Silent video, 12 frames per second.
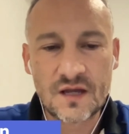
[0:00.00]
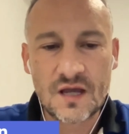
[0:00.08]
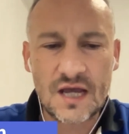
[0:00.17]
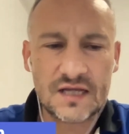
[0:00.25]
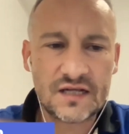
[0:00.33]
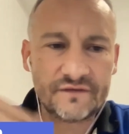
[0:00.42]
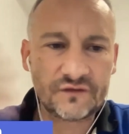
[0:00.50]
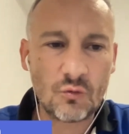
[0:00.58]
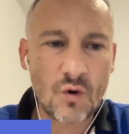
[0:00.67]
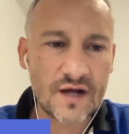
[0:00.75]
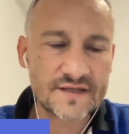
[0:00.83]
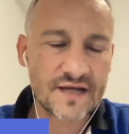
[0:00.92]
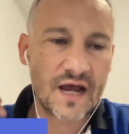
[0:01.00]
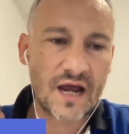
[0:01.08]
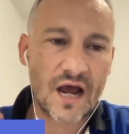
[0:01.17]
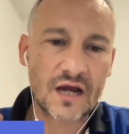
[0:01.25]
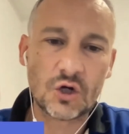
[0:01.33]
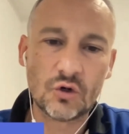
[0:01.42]
And afterwards,
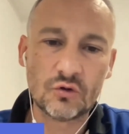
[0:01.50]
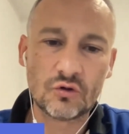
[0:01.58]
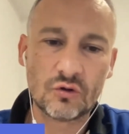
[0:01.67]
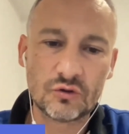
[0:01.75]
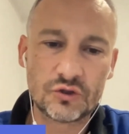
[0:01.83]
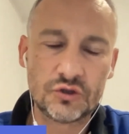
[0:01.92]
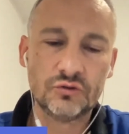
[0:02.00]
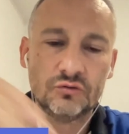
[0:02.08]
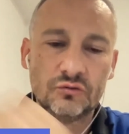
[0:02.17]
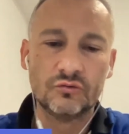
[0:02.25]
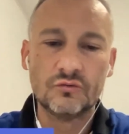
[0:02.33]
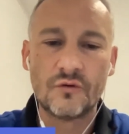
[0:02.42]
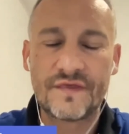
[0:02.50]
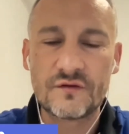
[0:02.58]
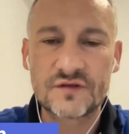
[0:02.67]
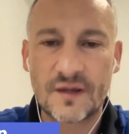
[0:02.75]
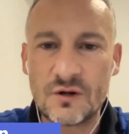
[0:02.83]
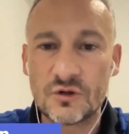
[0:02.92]
I go to
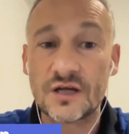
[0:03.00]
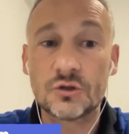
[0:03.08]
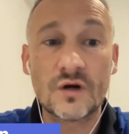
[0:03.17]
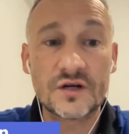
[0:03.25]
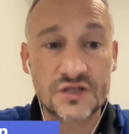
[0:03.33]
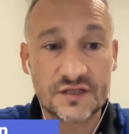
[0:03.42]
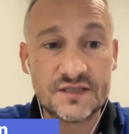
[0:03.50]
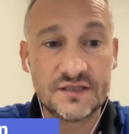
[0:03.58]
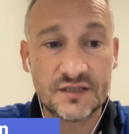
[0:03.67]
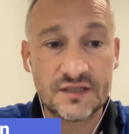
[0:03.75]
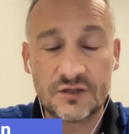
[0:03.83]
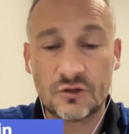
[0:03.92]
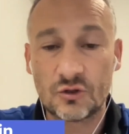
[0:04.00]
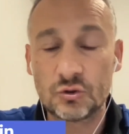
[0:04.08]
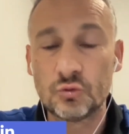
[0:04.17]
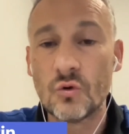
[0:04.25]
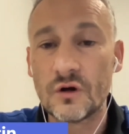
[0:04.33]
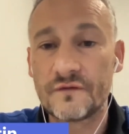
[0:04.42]
South America, to Argentina, in order to
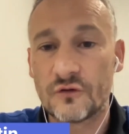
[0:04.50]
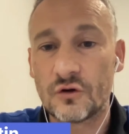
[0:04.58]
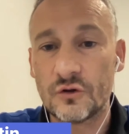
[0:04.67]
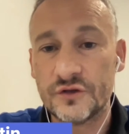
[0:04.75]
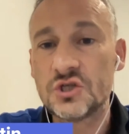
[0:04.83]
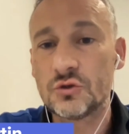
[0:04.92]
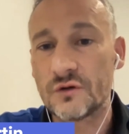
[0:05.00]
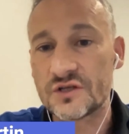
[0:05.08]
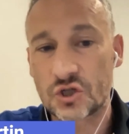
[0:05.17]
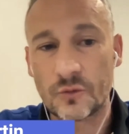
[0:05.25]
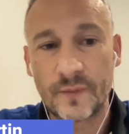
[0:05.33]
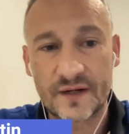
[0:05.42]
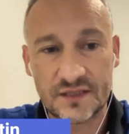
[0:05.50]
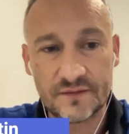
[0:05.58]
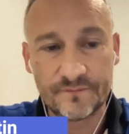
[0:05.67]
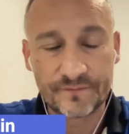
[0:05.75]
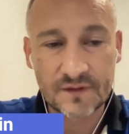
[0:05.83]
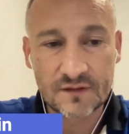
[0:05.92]
work for an insurance company
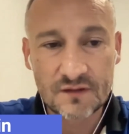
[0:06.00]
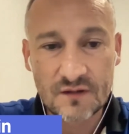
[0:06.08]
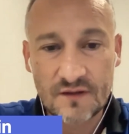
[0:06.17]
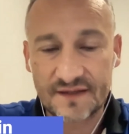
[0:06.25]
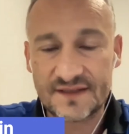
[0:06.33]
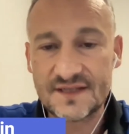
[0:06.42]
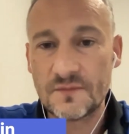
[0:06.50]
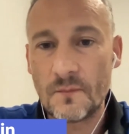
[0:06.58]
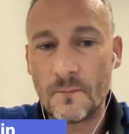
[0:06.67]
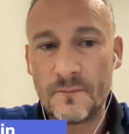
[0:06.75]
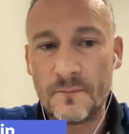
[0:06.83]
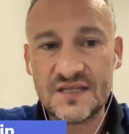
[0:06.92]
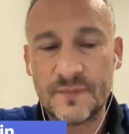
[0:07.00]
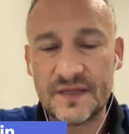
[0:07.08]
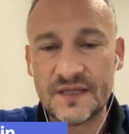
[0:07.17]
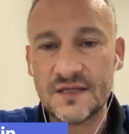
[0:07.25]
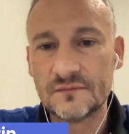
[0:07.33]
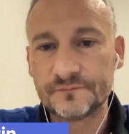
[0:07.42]
that is
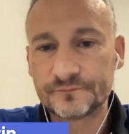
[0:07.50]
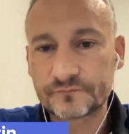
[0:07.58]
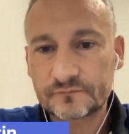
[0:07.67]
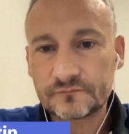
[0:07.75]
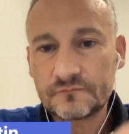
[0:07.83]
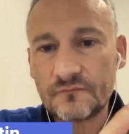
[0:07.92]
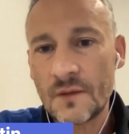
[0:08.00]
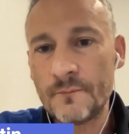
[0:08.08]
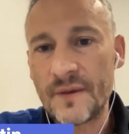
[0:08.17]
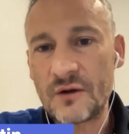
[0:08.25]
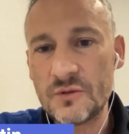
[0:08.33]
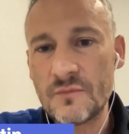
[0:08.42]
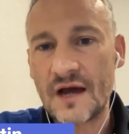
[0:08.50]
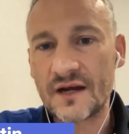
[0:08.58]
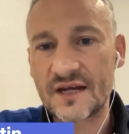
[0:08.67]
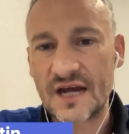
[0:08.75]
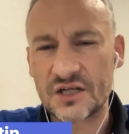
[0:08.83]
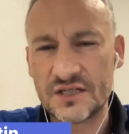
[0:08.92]
BNP Paribas
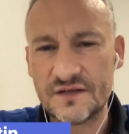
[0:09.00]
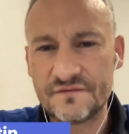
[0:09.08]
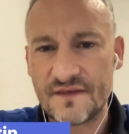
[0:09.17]
Cardiff.